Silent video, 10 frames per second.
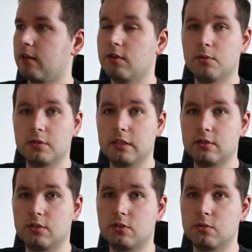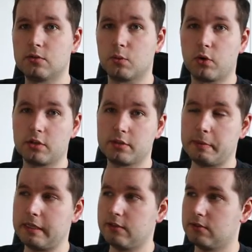you will need to choose a
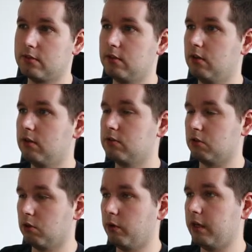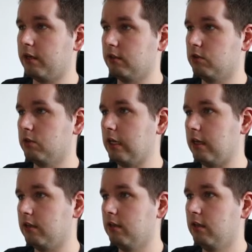workspace. So go ahead and do
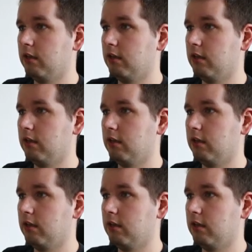that.